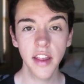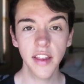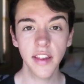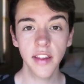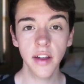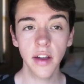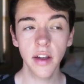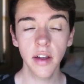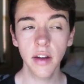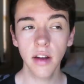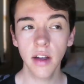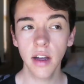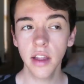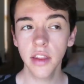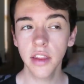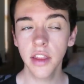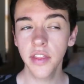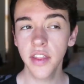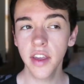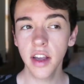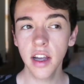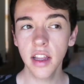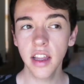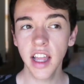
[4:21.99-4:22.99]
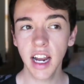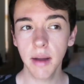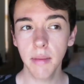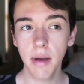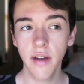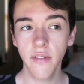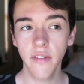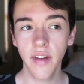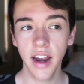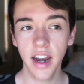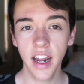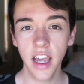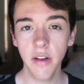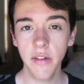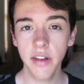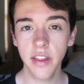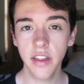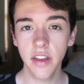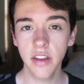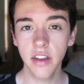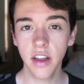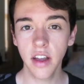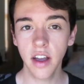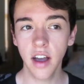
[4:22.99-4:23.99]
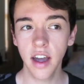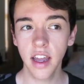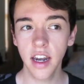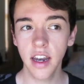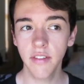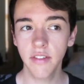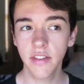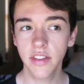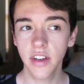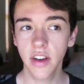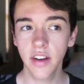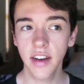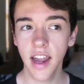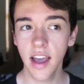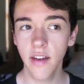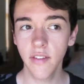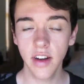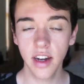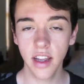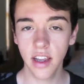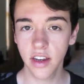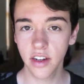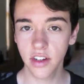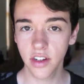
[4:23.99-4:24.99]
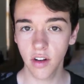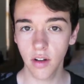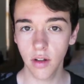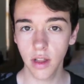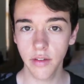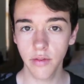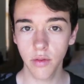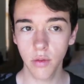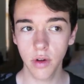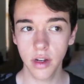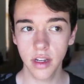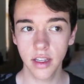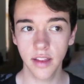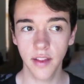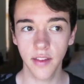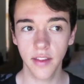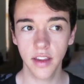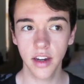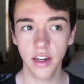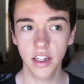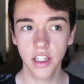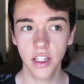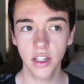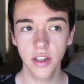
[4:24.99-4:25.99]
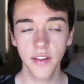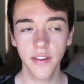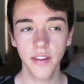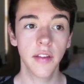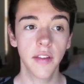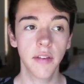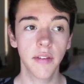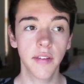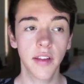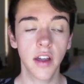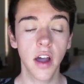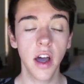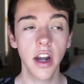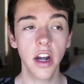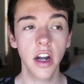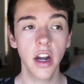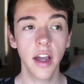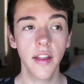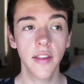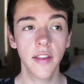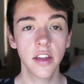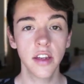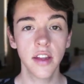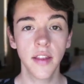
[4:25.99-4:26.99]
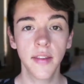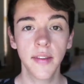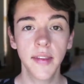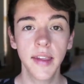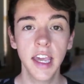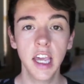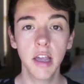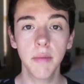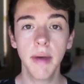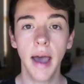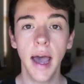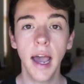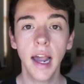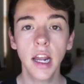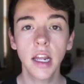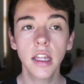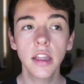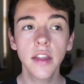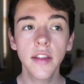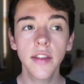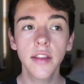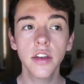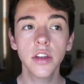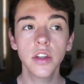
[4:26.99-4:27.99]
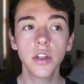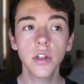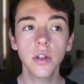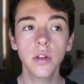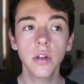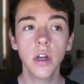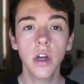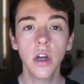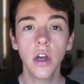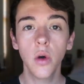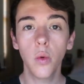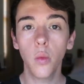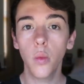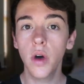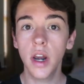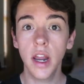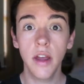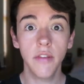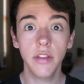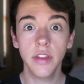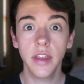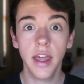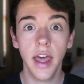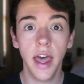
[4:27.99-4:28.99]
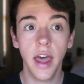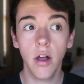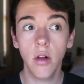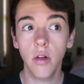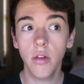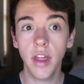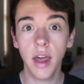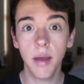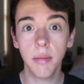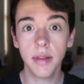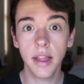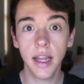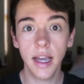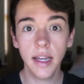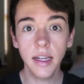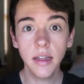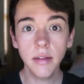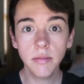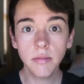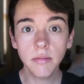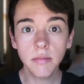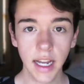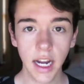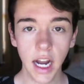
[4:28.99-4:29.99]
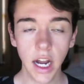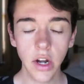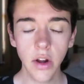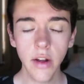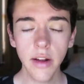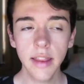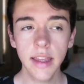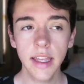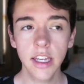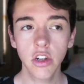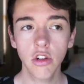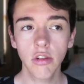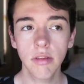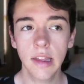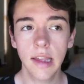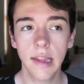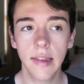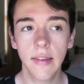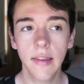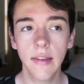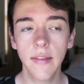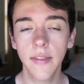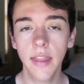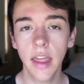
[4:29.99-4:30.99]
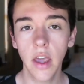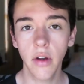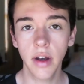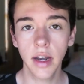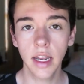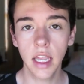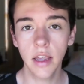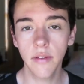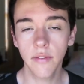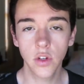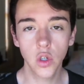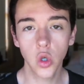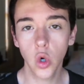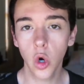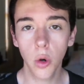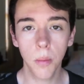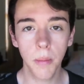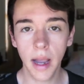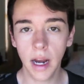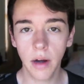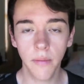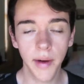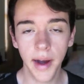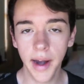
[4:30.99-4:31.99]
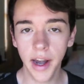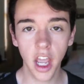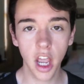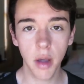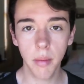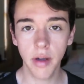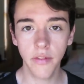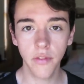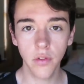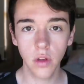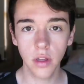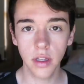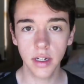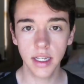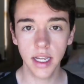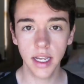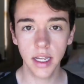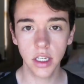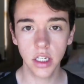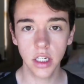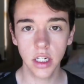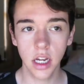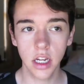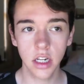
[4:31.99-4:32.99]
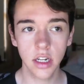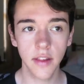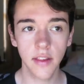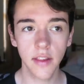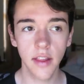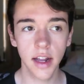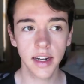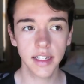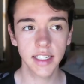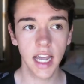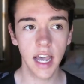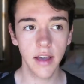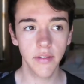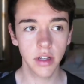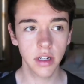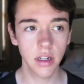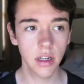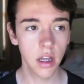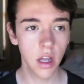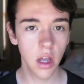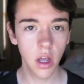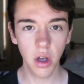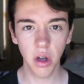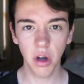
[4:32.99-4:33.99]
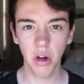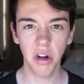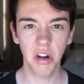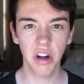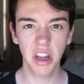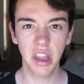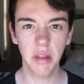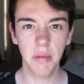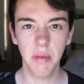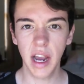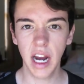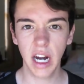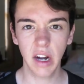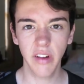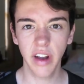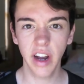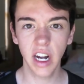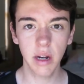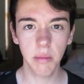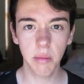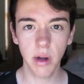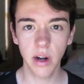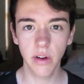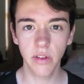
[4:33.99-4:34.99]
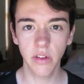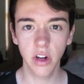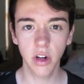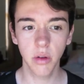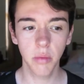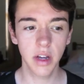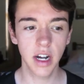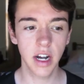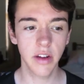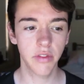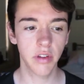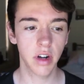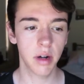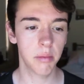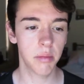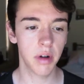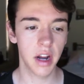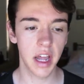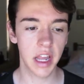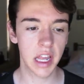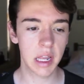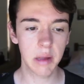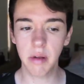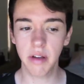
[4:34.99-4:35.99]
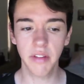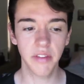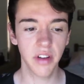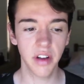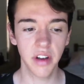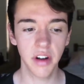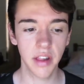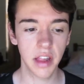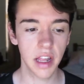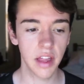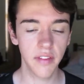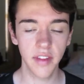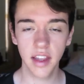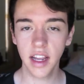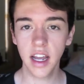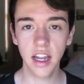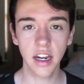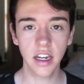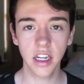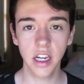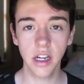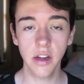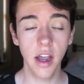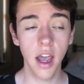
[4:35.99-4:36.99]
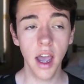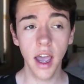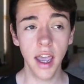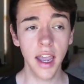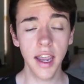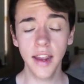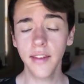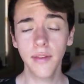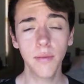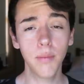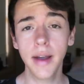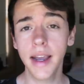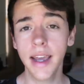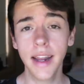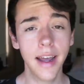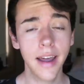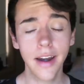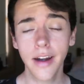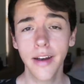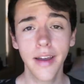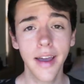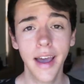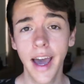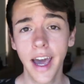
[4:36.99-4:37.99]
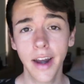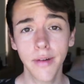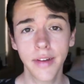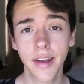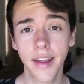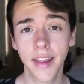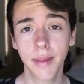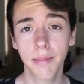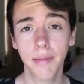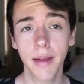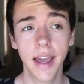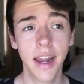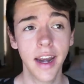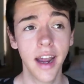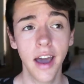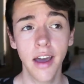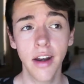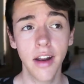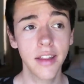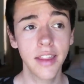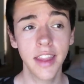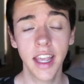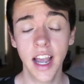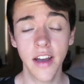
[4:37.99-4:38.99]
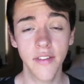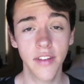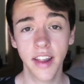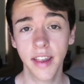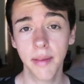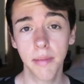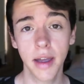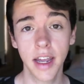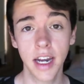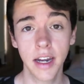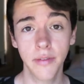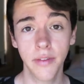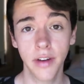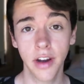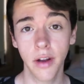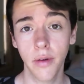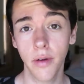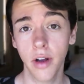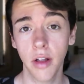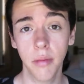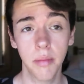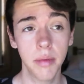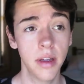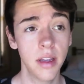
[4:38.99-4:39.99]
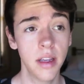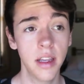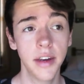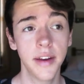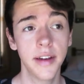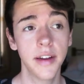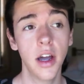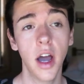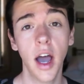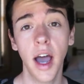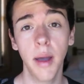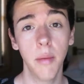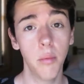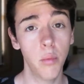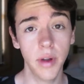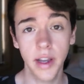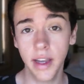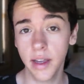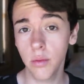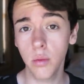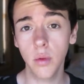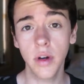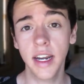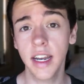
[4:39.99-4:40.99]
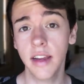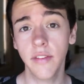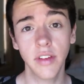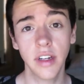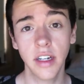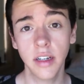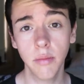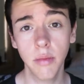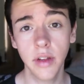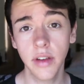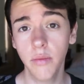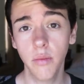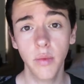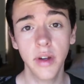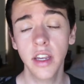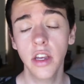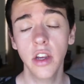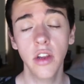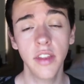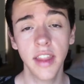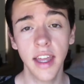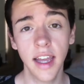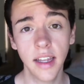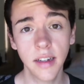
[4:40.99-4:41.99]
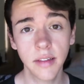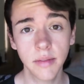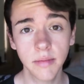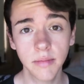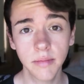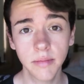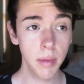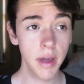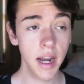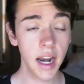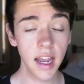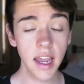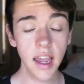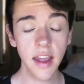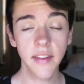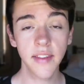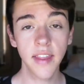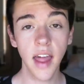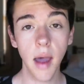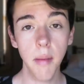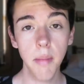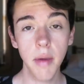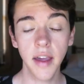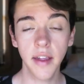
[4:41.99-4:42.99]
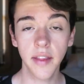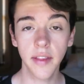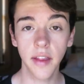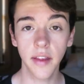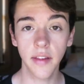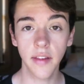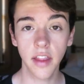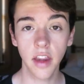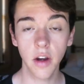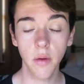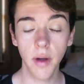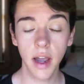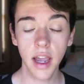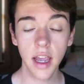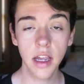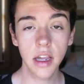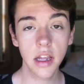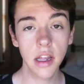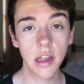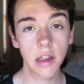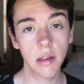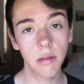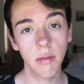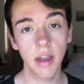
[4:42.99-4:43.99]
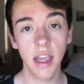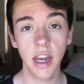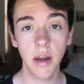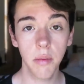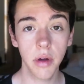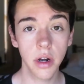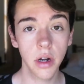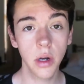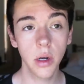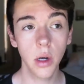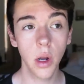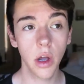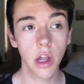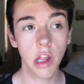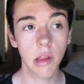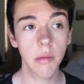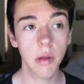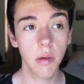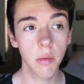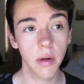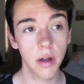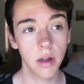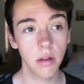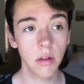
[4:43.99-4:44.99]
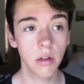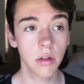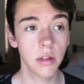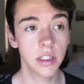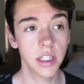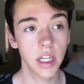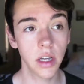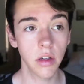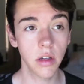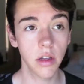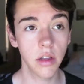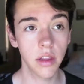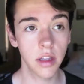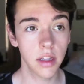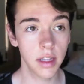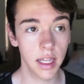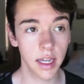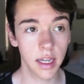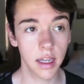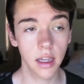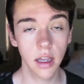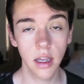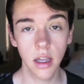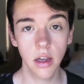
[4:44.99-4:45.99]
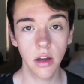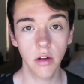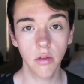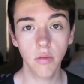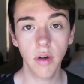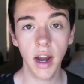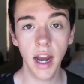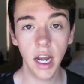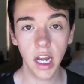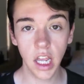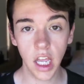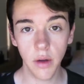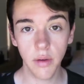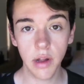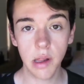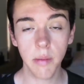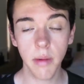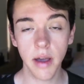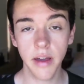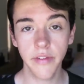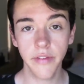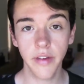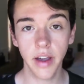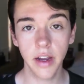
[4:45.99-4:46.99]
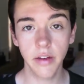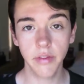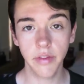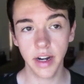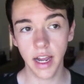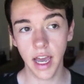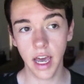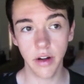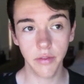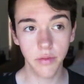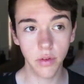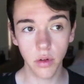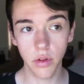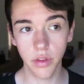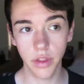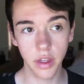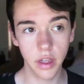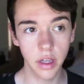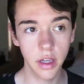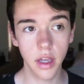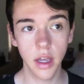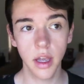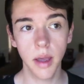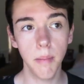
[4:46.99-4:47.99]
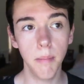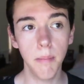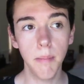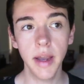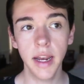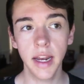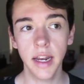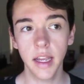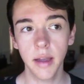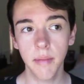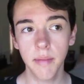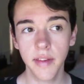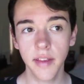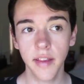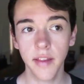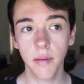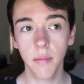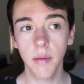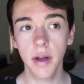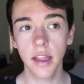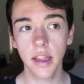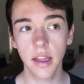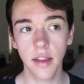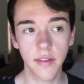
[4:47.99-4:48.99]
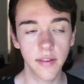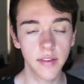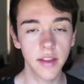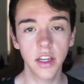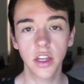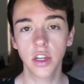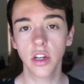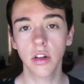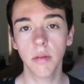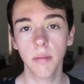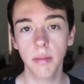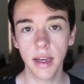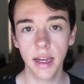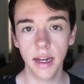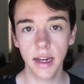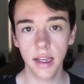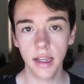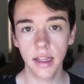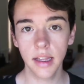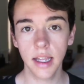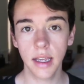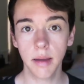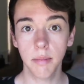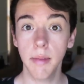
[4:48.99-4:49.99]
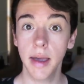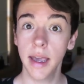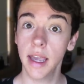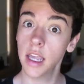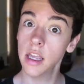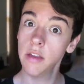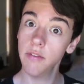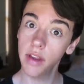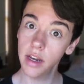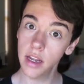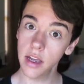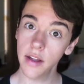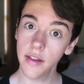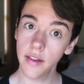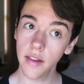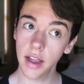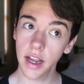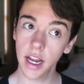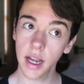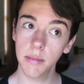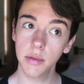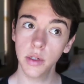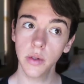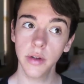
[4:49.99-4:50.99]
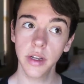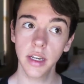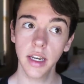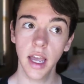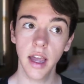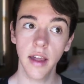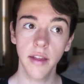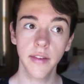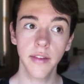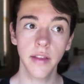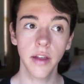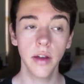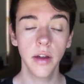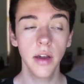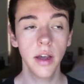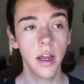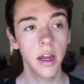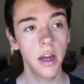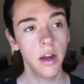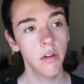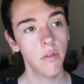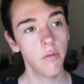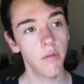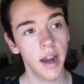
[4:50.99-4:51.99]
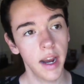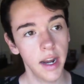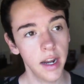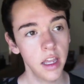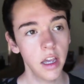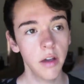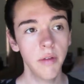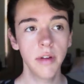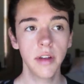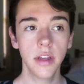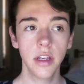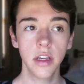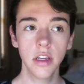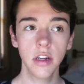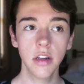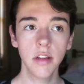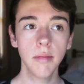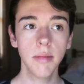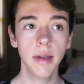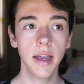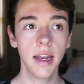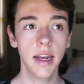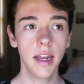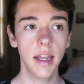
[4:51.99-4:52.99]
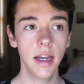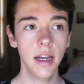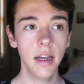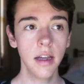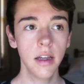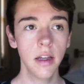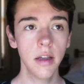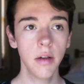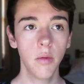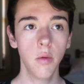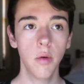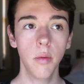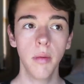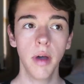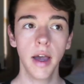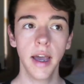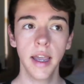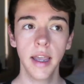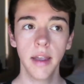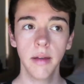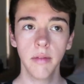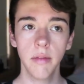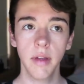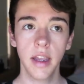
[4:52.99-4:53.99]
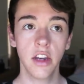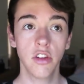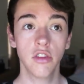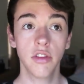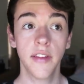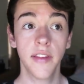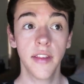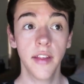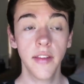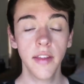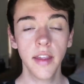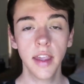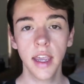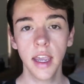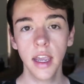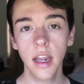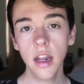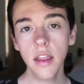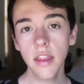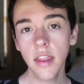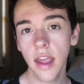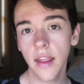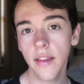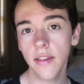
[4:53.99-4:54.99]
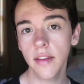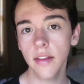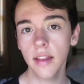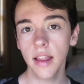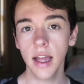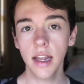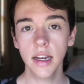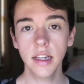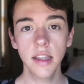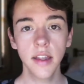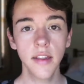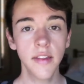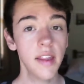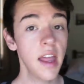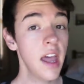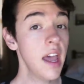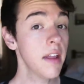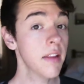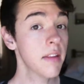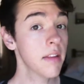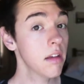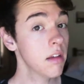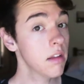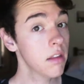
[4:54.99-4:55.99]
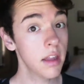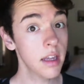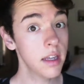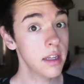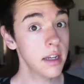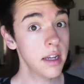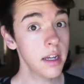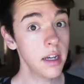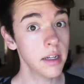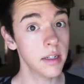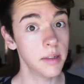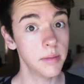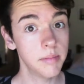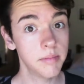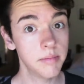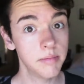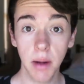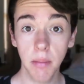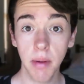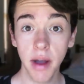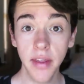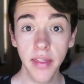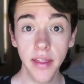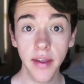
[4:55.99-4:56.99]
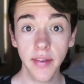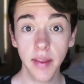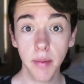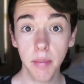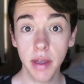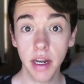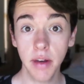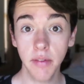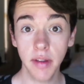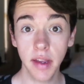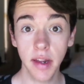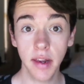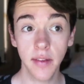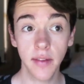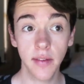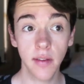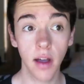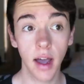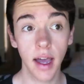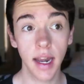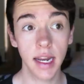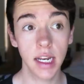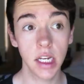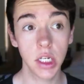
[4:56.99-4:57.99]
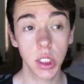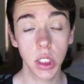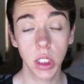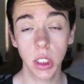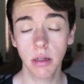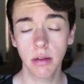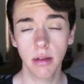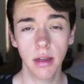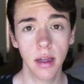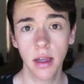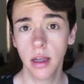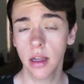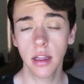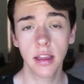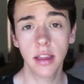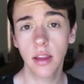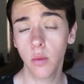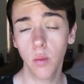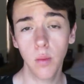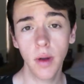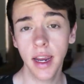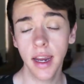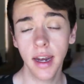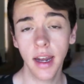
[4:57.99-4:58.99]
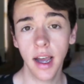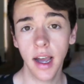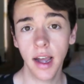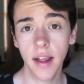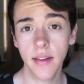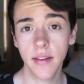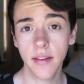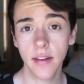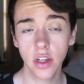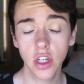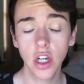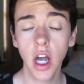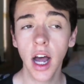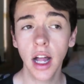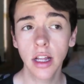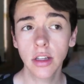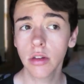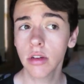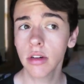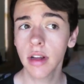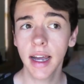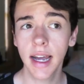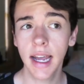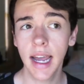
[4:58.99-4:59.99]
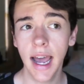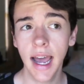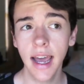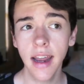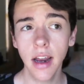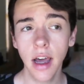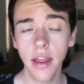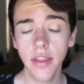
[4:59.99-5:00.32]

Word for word: So the thing I like about radio is that you kind of don't have any control over what you're listening to. So it's kind of nice to just kick back and listen to whatever the hell they play. Like I don't literally sit there and give talkback radio my full attention. I just like to have it on in the background in my room whenever I'm browsing my phone or something. I don't know. It's weird. I don't know how to explain it. I don't think I've explained it very well, but you know, I'm weird, whatever. We knew that. But I guess that makes sense in a way, because anyone who knows me well could tell you that like radio is my favourite out of all the mediums, as well as digital media, like making videos like I'm doing now. So radio and digital media were my interests as a kid, and they still are to this day, so there you go. Anyway, there's a bit of insight into the weird ass childhood I had.